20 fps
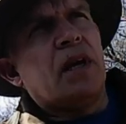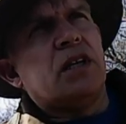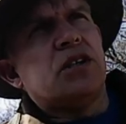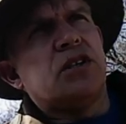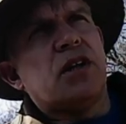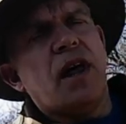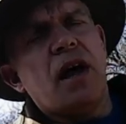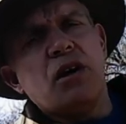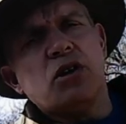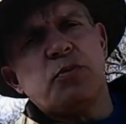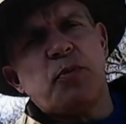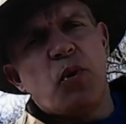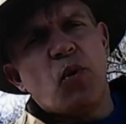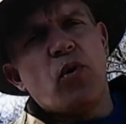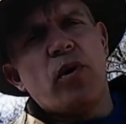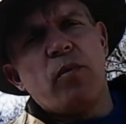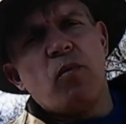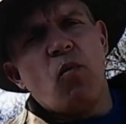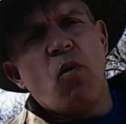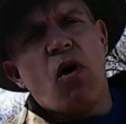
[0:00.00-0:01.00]
So that's
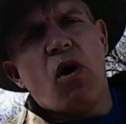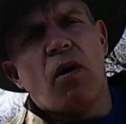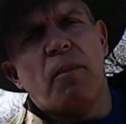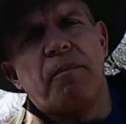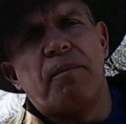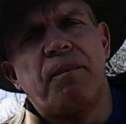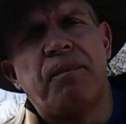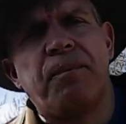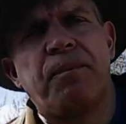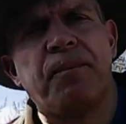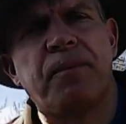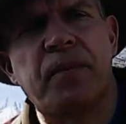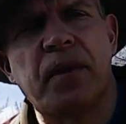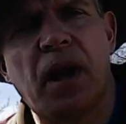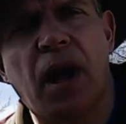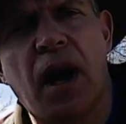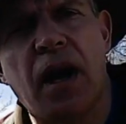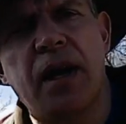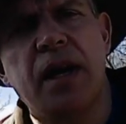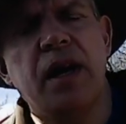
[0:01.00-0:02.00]
point one.
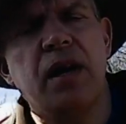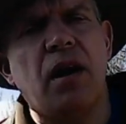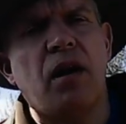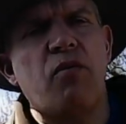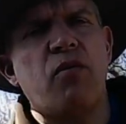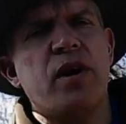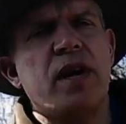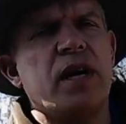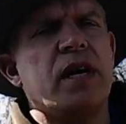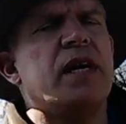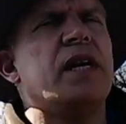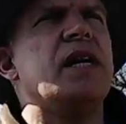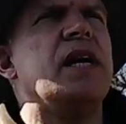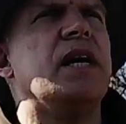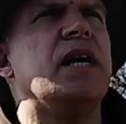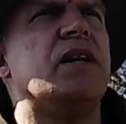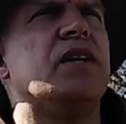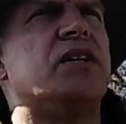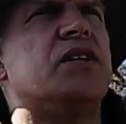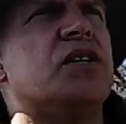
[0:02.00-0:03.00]
I really
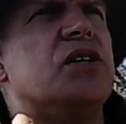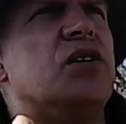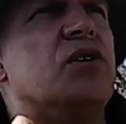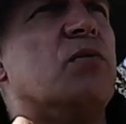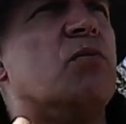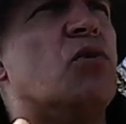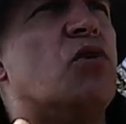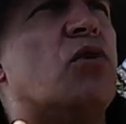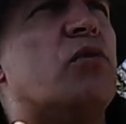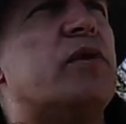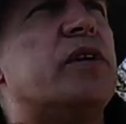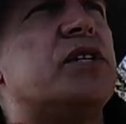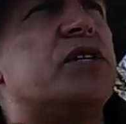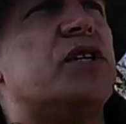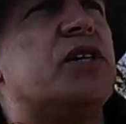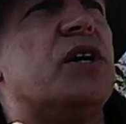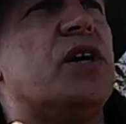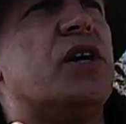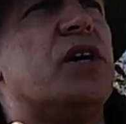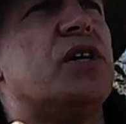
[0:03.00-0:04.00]
needed to do more
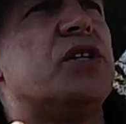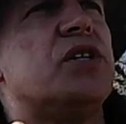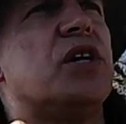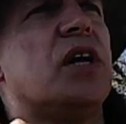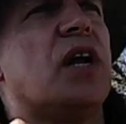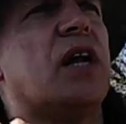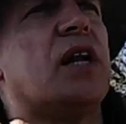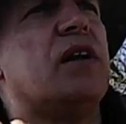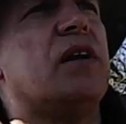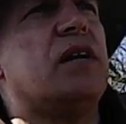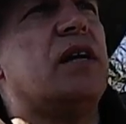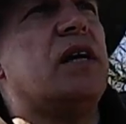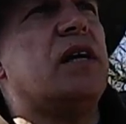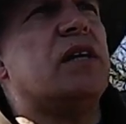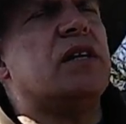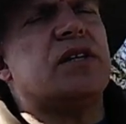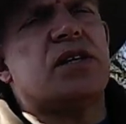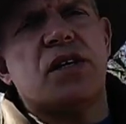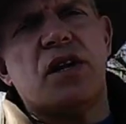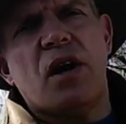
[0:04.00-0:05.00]
research, and I
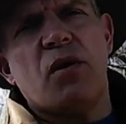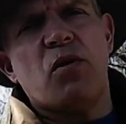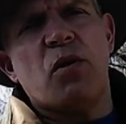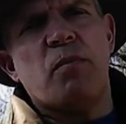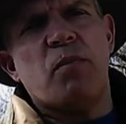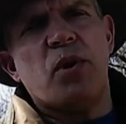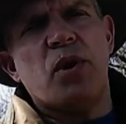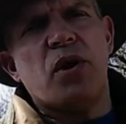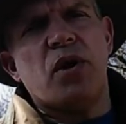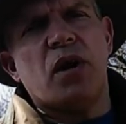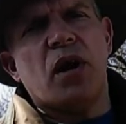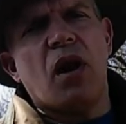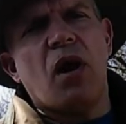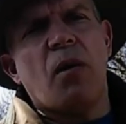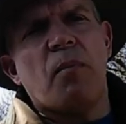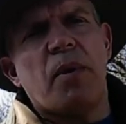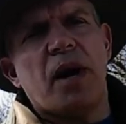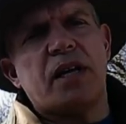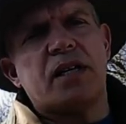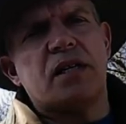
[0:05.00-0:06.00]
needed to know the bird a
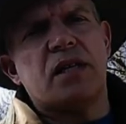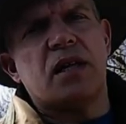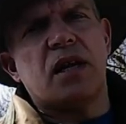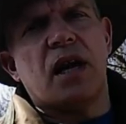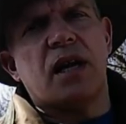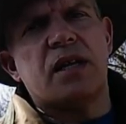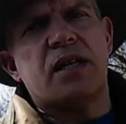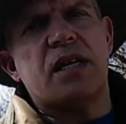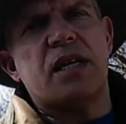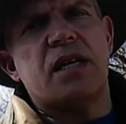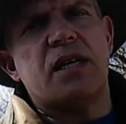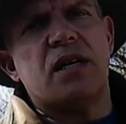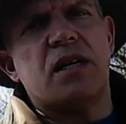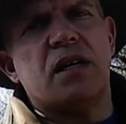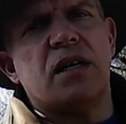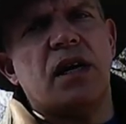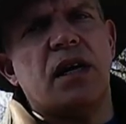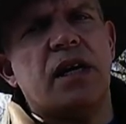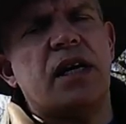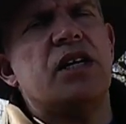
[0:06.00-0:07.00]
lot better than I did
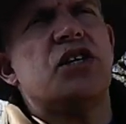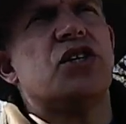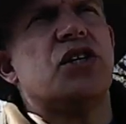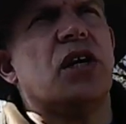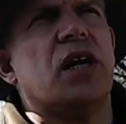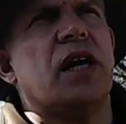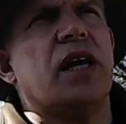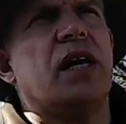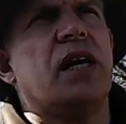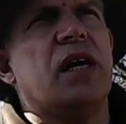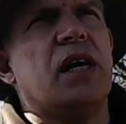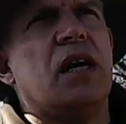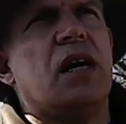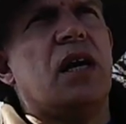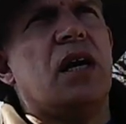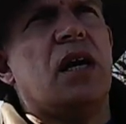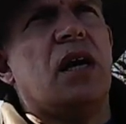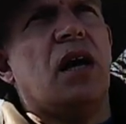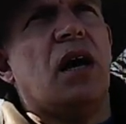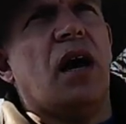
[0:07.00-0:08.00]
initially.
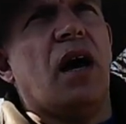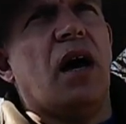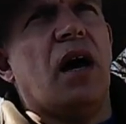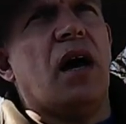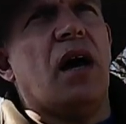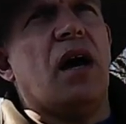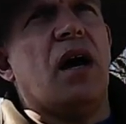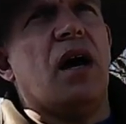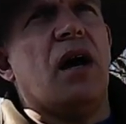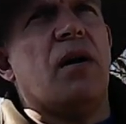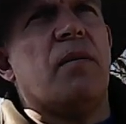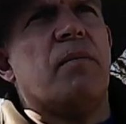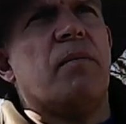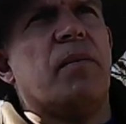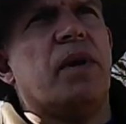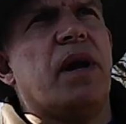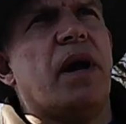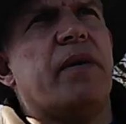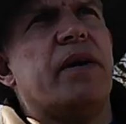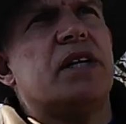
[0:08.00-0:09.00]

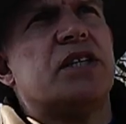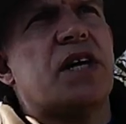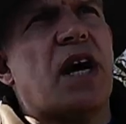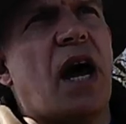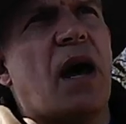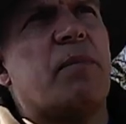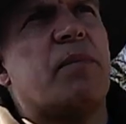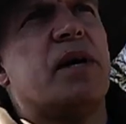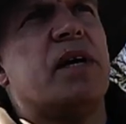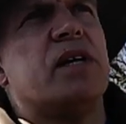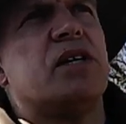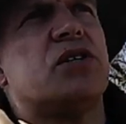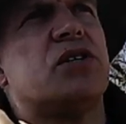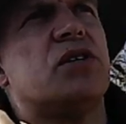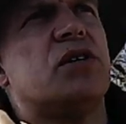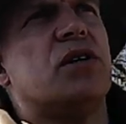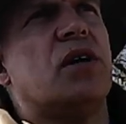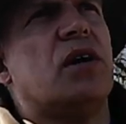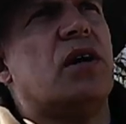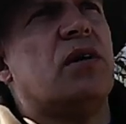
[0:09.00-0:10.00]
You know, its habits
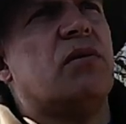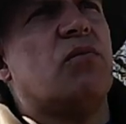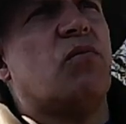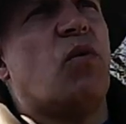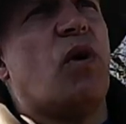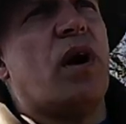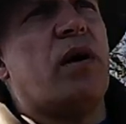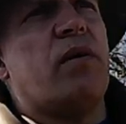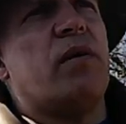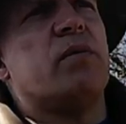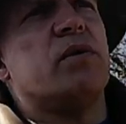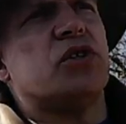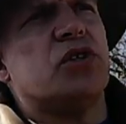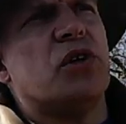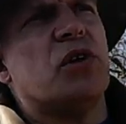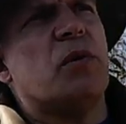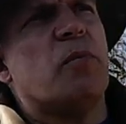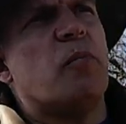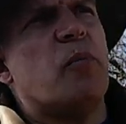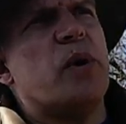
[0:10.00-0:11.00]
and where it was
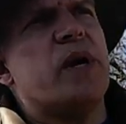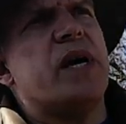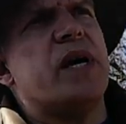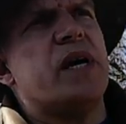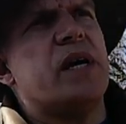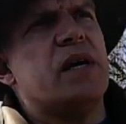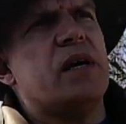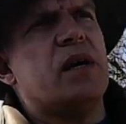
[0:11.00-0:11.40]
going to be